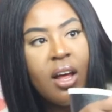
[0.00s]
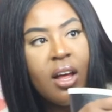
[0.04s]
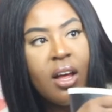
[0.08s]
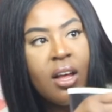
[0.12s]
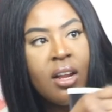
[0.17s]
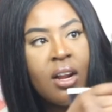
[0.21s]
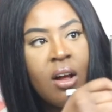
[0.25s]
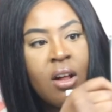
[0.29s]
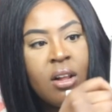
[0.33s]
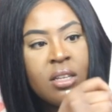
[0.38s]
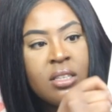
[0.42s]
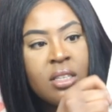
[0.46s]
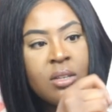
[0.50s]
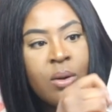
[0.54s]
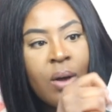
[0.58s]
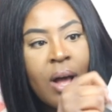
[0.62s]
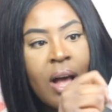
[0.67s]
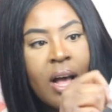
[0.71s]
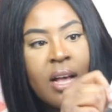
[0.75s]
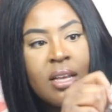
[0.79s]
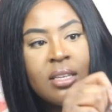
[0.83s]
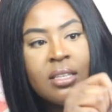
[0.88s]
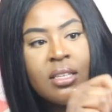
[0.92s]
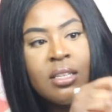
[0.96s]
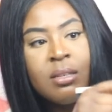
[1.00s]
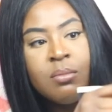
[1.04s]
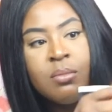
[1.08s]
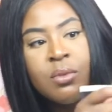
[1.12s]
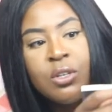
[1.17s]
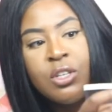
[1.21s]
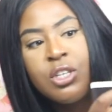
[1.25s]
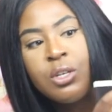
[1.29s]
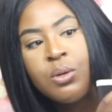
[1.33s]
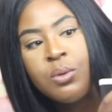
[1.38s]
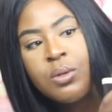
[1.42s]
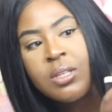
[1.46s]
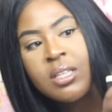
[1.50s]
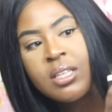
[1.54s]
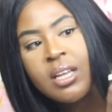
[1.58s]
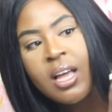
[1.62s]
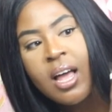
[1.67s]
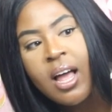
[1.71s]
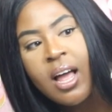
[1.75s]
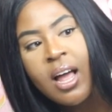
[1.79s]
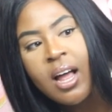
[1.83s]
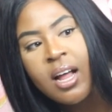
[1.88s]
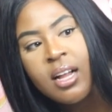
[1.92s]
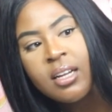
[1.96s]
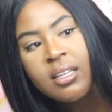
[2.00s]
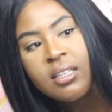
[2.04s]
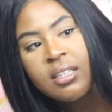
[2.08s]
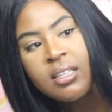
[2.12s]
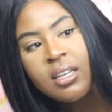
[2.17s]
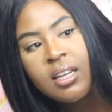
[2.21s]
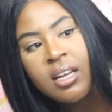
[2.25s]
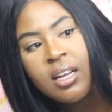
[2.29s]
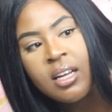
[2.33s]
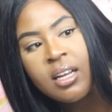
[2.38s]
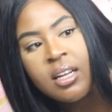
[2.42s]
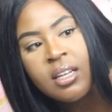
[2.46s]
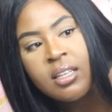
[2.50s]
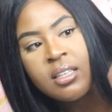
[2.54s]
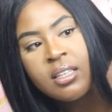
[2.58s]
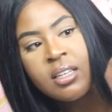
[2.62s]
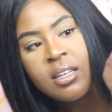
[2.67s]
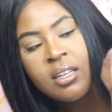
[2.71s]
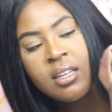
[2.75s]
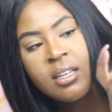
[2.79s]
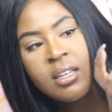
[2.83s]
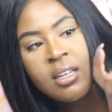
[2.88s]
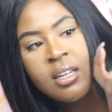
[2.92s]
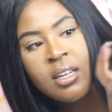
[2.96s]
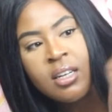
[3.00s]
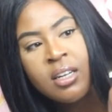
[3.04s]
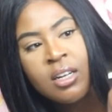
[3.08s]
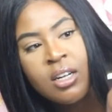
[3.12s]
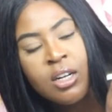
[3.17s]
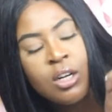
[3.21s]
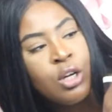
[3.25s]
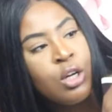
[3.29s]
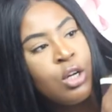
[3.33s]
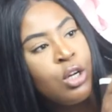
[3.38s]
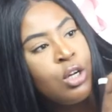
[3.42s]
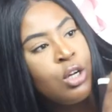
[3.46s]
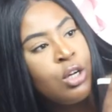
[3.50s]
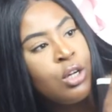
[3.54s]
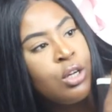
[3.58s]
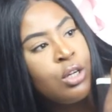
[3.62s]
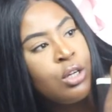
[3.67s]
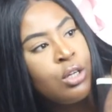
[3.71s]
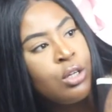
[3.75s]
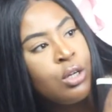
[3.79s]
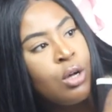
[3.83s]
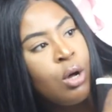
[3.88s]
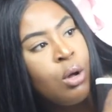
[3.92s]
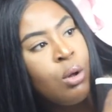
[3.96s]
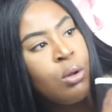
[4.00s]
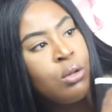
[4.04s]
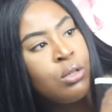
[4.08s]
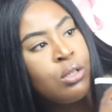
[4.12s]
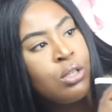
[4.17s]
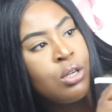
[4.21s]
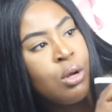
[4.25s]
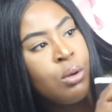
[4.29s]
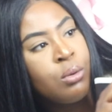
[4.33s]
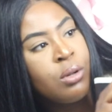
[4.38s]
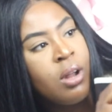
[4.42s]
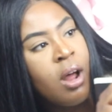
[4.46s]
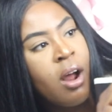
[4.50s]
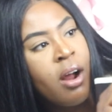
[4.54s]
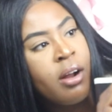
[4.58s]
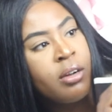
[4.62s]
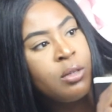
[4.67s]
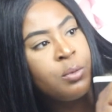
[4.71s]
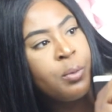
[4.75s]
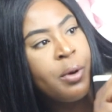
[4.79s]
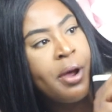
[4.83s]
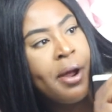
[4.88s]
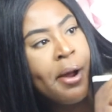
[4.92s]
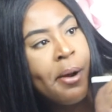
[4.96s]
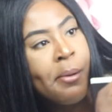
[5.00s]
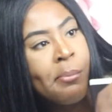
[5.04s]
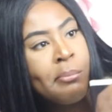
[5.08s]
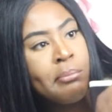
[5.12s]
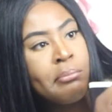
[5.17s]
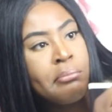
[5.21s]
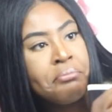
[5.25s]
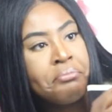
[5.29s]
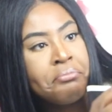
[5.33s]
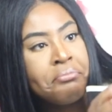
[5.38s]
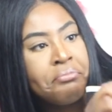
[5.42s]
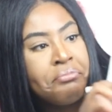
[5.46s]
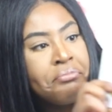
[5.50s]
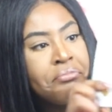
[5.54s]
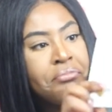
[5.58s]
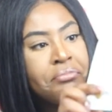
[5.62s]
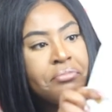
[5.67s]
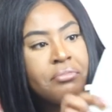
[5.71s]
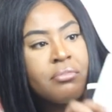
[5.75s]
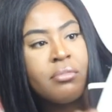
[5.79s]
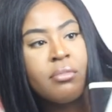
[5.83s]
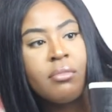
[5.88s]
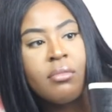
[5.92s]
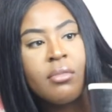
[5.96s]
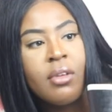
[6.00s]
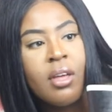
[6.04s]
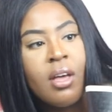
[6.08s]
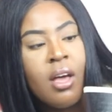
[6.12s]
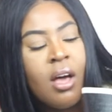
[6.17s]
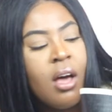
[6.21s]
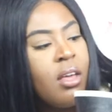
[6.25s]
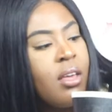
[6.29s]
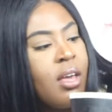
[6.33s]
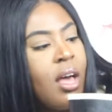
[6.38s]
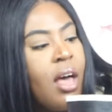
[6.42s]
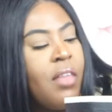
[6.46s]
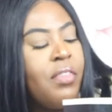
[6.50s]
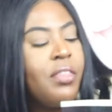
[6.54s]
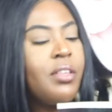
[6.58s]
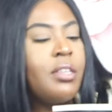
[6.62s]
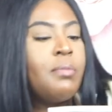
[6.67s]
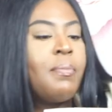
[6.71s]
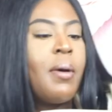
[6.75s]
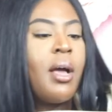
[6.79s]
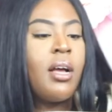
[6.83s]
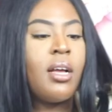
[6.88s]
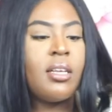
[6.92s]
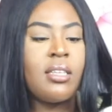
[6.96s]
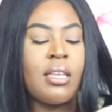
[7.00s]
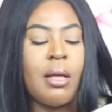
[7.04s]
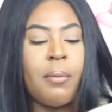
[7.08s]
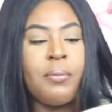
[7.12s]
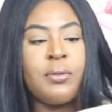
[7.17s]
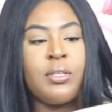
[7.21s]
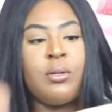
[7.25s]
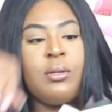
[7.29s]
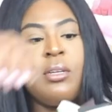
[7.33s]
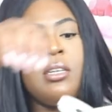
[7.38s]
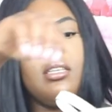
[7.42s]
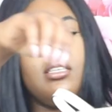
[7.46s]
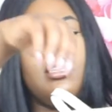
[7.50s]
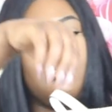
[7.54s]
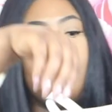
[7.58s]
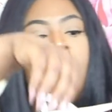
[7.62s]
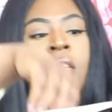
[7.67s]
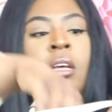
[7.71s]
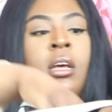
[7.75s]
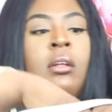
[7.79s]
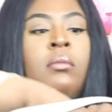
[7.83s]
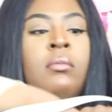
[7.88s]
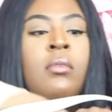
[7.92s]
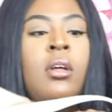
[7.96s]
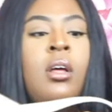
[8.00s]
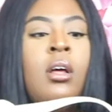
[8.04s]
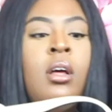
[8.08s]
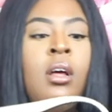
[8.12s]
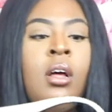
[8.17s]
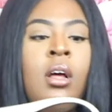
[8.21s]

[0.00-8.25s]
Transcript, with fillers: It also has the Medusa head in gold tone hardware. Yeah, this bag is absolutely stunning.